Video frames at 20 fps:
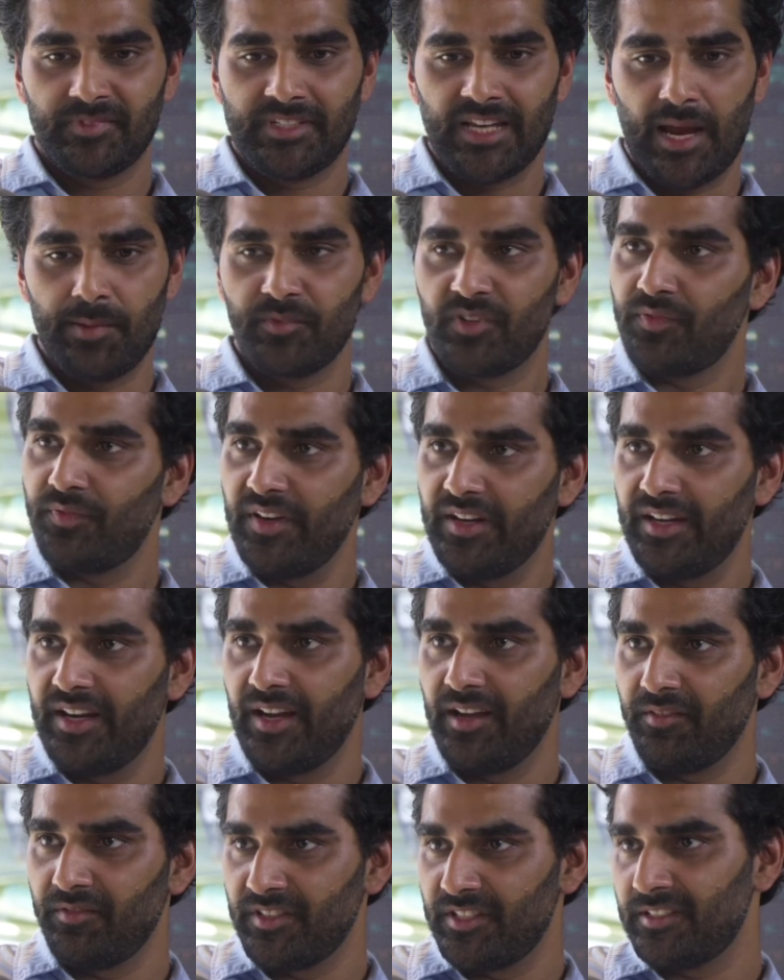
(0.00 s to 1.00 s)
Times of
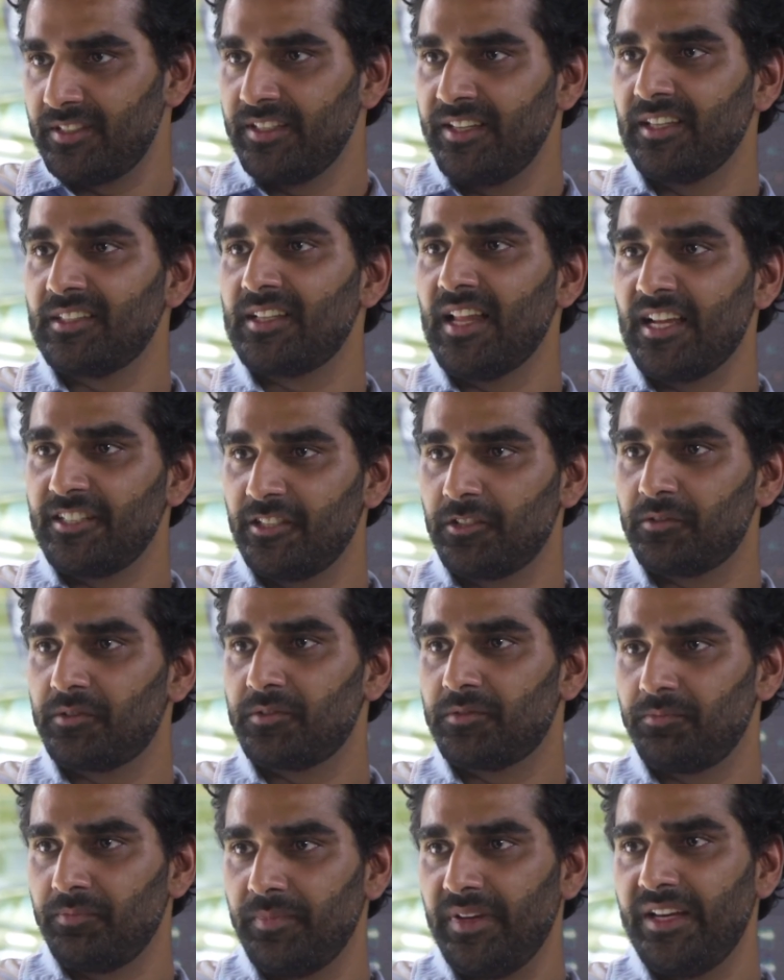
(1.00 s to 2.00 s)
India, which is India's
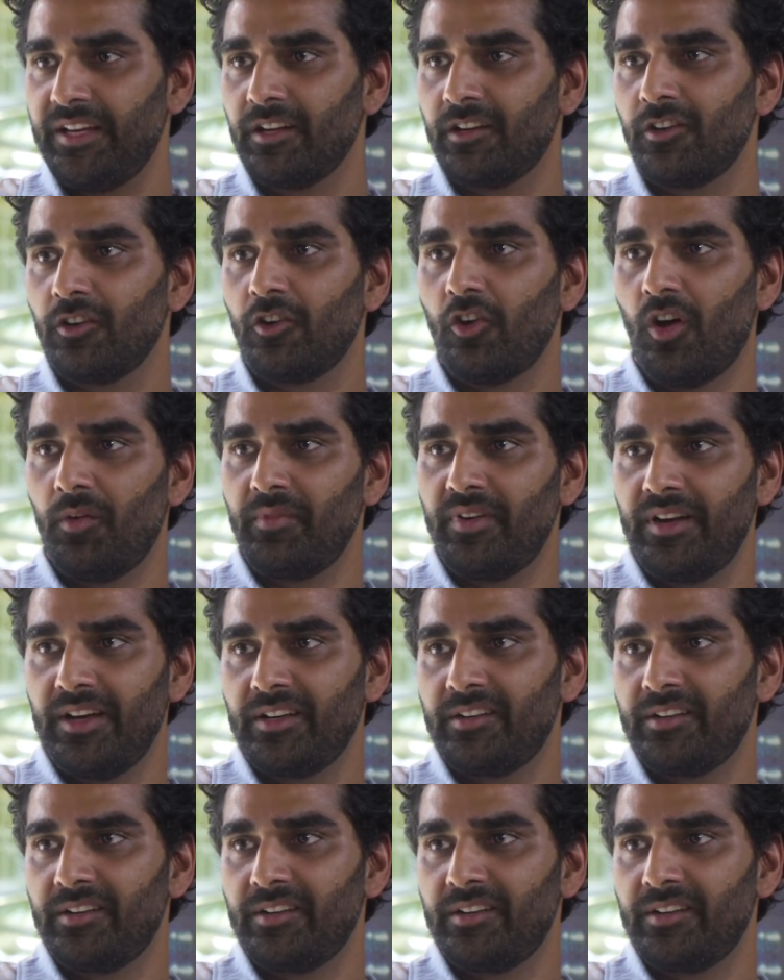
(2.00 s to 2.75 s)
largest media conglomerate,